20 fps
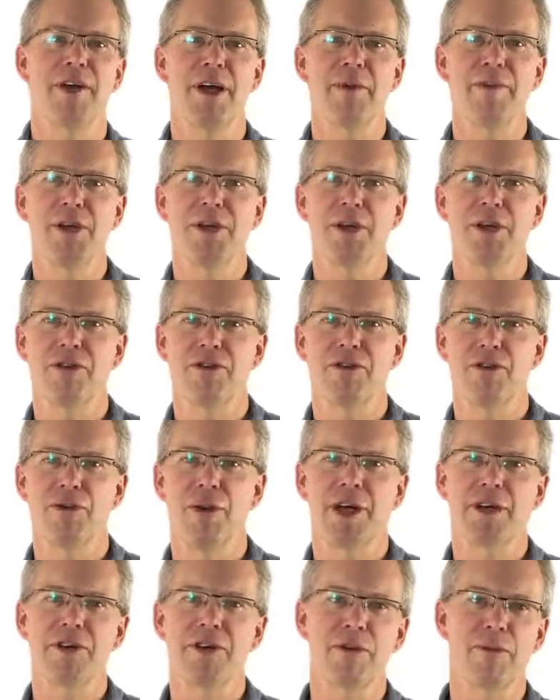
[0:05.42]
I'm a
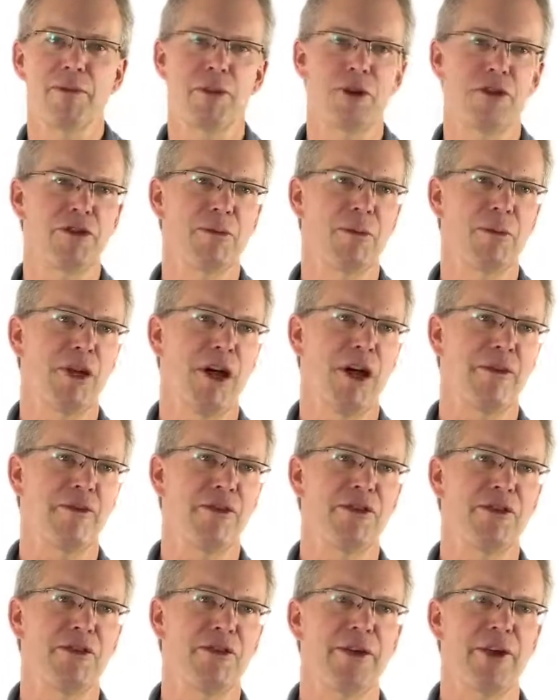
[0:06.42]
Director and Principal
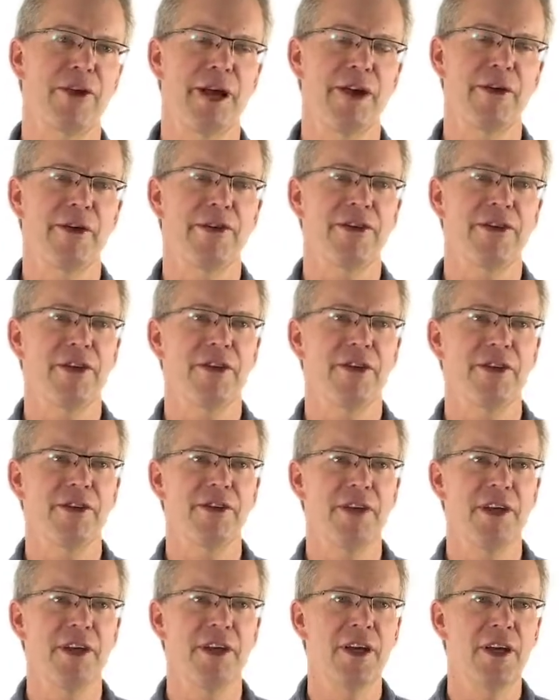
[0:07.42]
Officer at IRIS
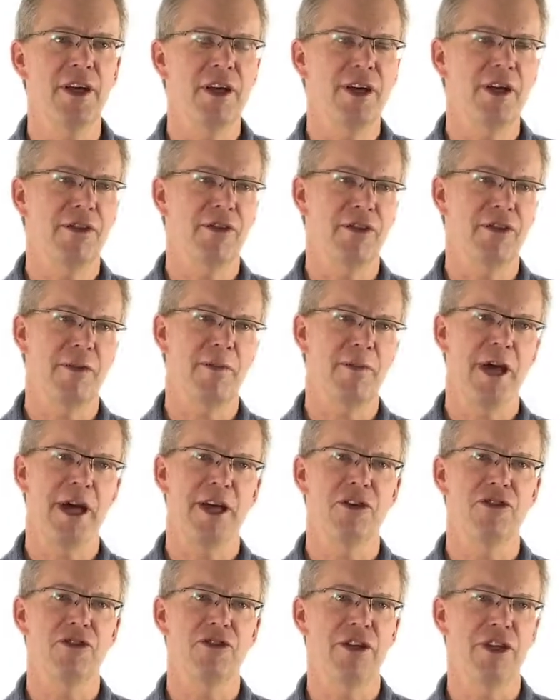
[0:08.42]
NDT, so I
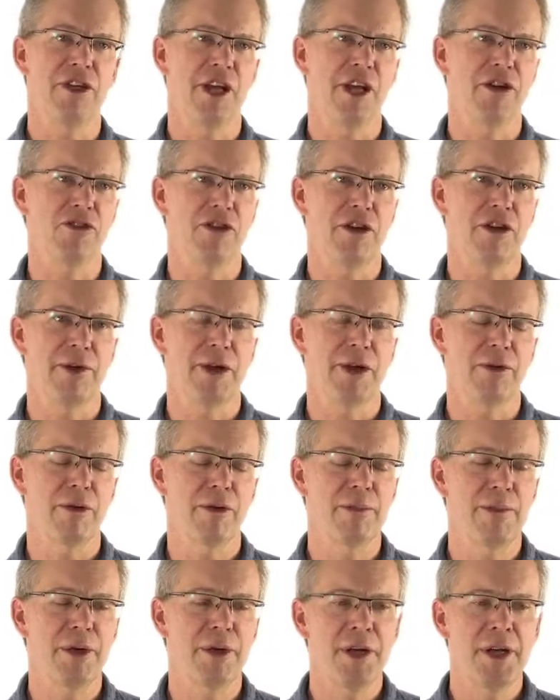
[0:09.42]
manage the engineering
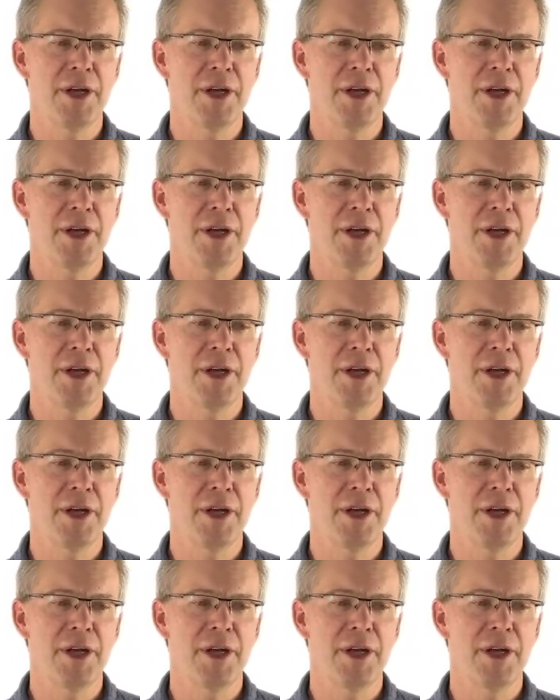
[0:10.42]
group.